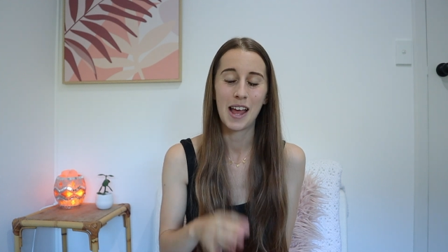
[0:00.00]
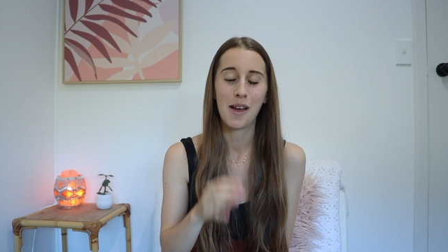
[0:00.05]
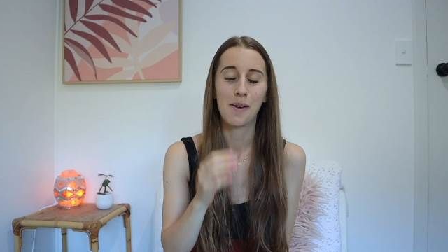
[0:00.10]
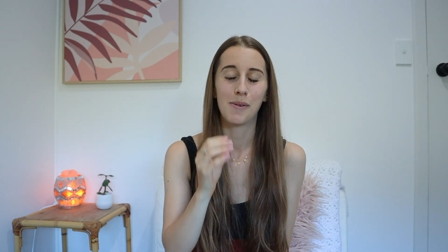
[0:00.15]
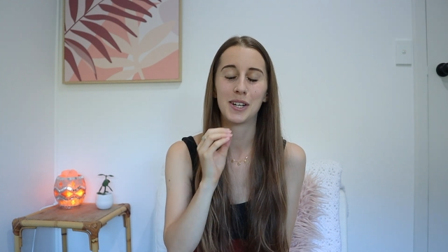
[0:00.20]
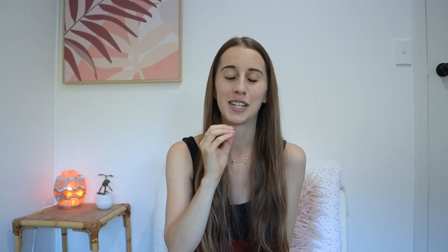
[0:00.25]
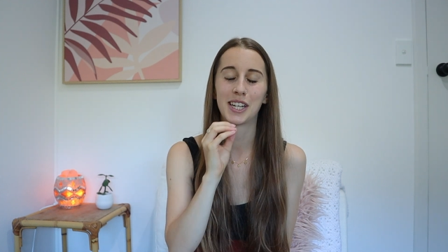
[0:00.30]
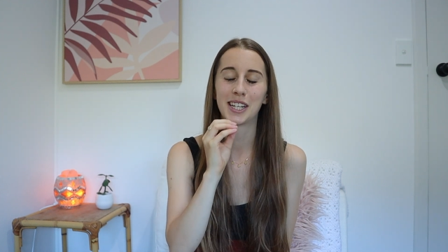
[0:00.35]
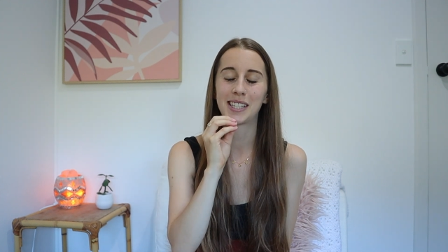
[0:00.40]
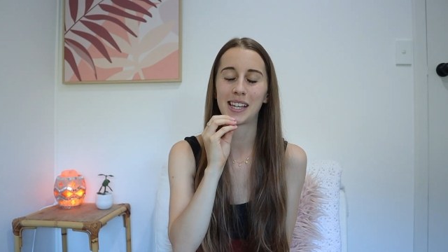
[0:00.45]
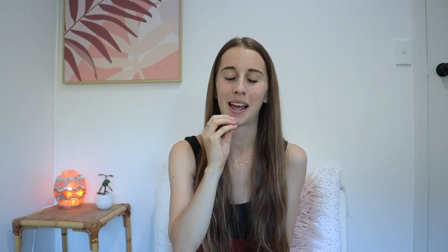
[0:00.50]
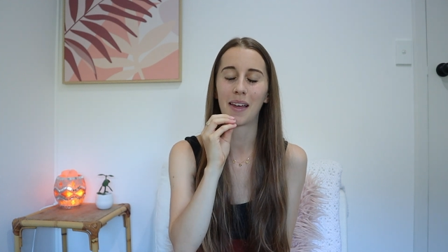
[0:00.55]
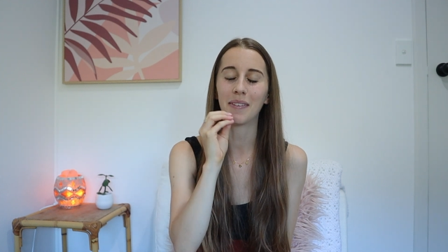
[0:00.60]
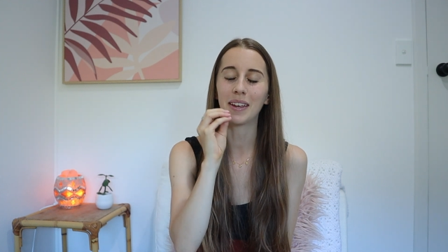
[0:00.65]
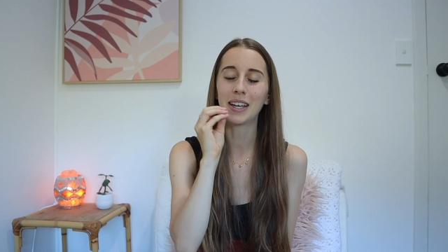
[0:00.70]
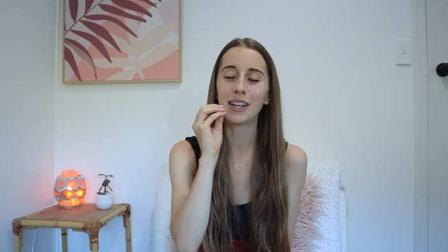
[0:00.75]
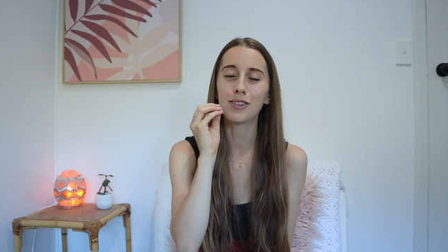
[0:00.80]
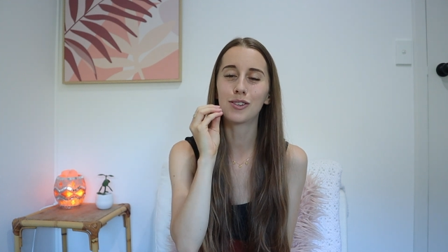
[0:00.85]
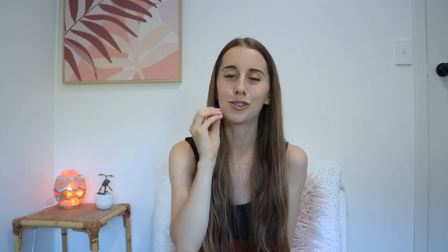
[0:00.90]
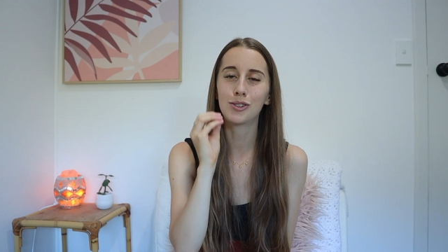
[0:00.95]
which is
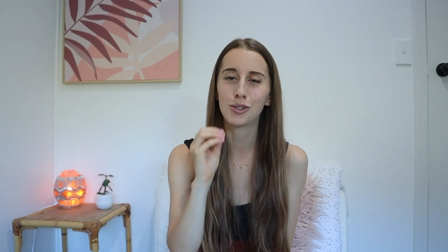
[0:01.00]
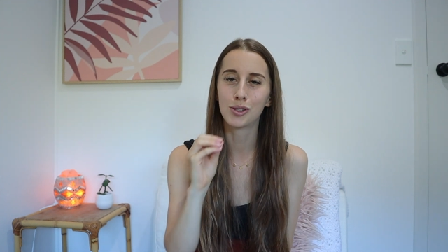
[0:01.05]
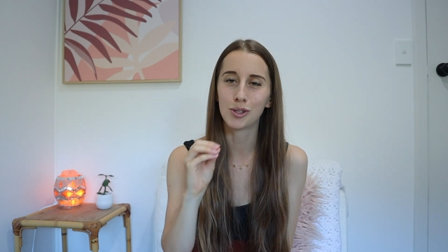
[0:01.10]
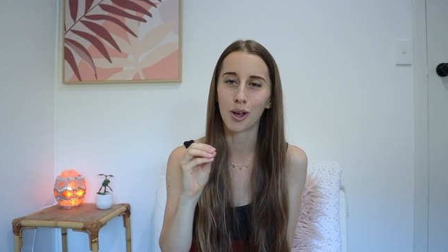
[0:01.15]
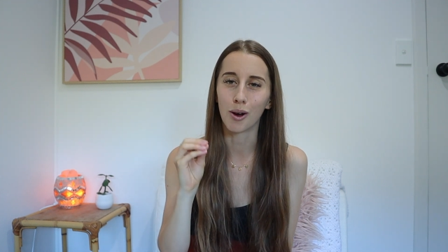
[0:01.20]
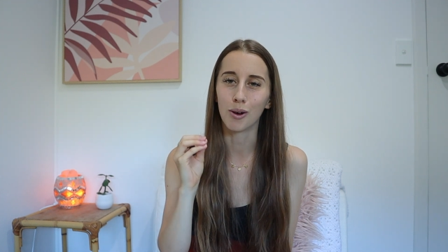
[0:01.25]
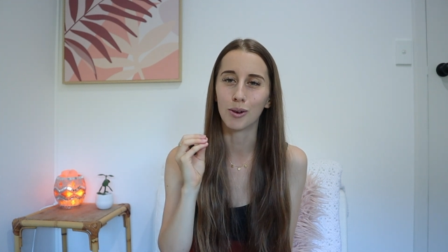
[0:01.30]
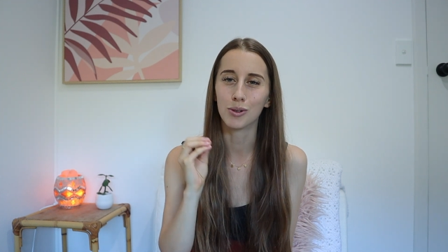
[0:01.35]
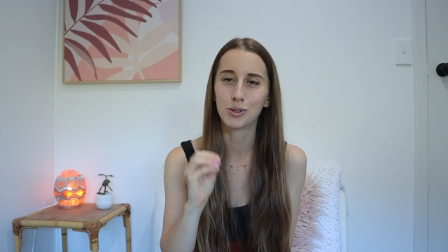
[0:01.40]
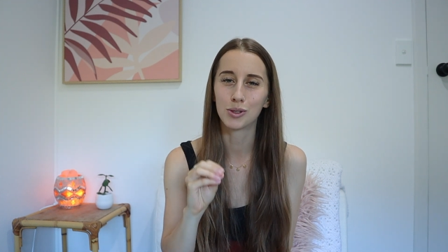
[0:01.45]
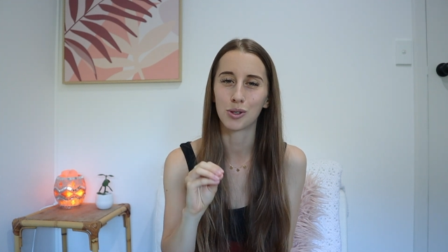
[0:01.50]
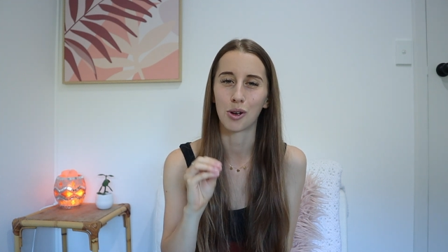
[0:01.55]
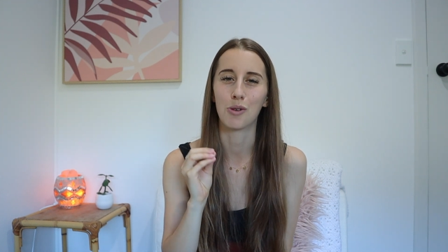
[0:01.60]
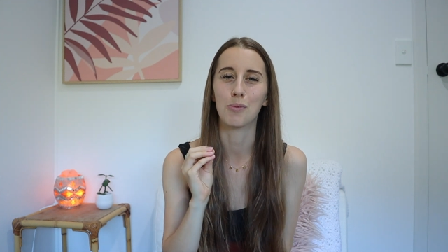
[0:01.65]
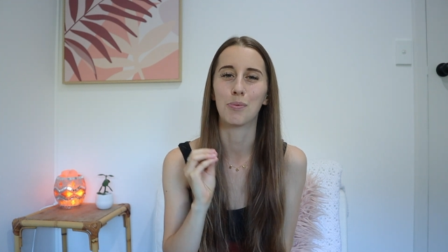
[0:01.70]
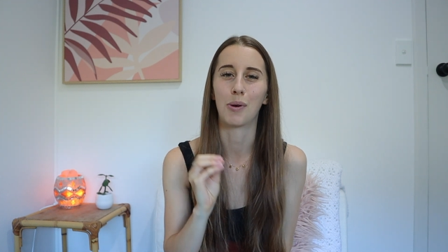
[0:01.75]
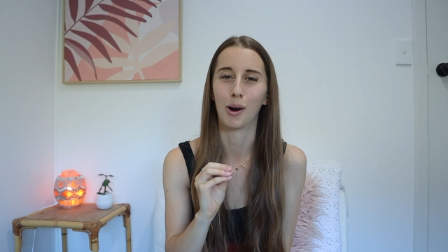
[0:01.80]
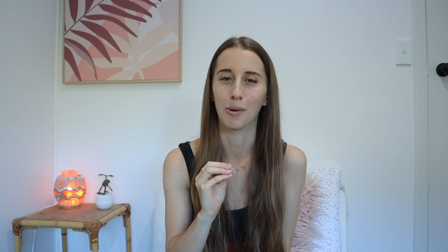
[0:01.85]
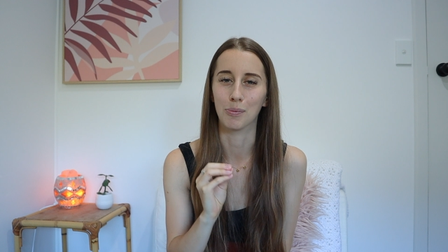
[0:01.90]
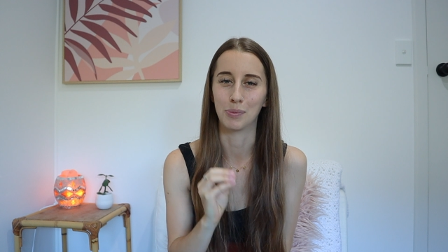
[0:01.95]
something so
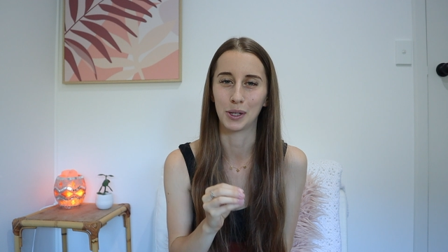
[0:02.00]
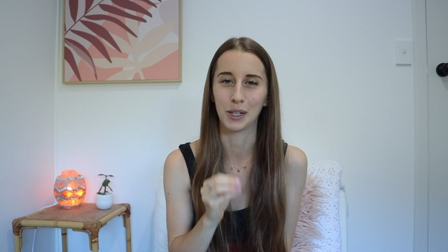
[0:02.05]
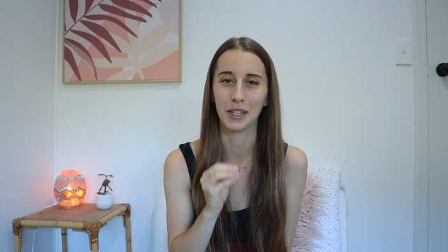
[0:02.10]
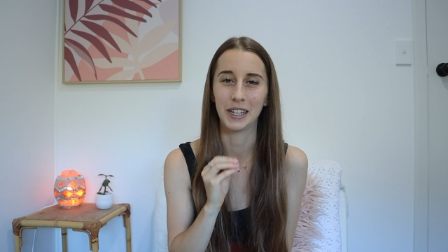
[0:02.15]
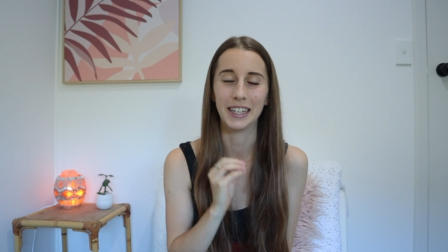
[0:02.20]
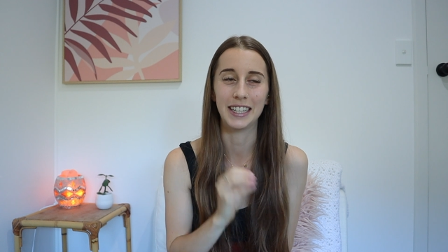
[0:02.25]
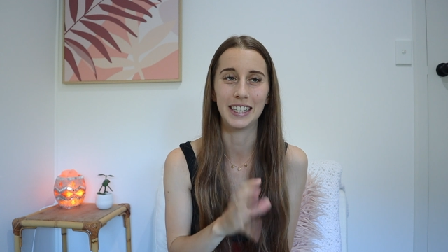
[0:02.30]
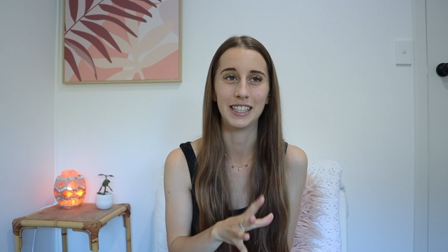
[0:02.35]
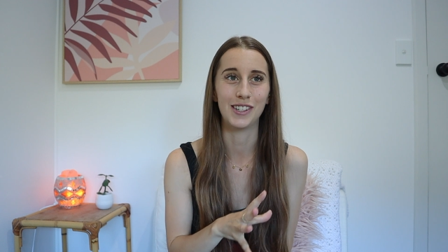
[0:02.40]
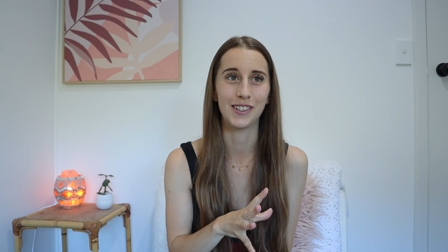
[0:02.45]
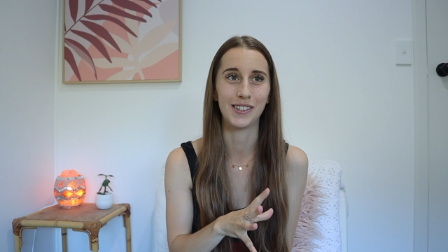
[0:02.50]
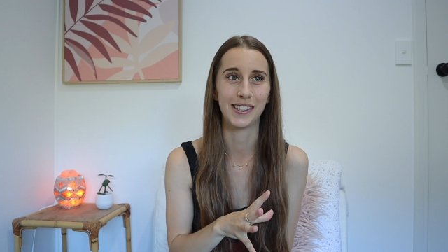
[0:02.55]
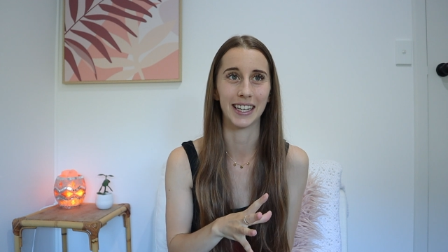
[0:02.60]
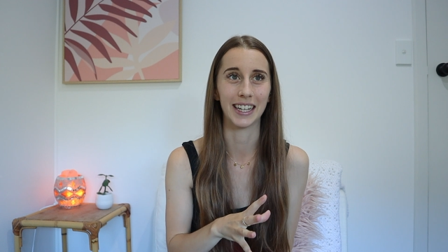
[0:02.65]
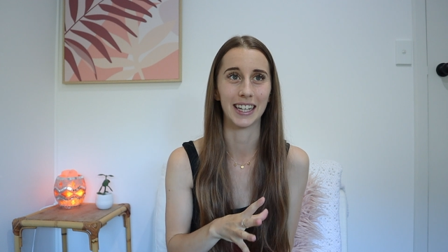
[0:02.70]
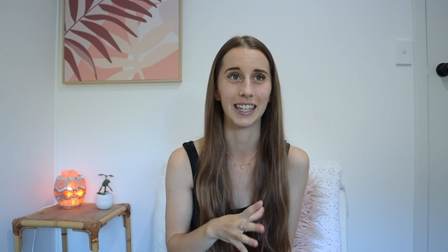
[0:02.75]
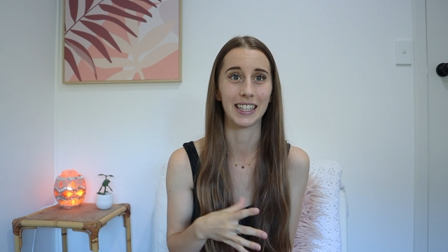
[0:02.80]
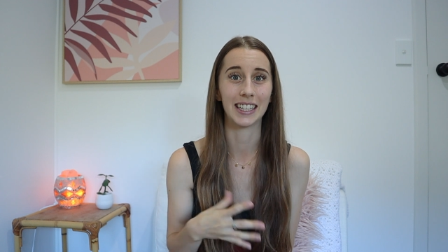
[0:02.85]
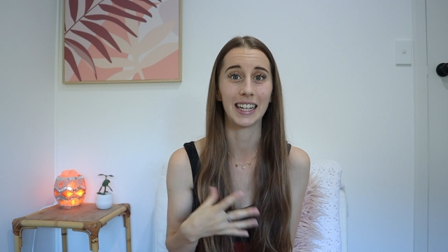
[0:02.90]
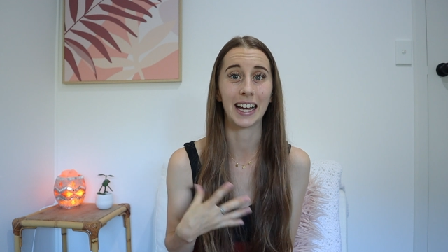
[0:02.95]
popular in New Zealand.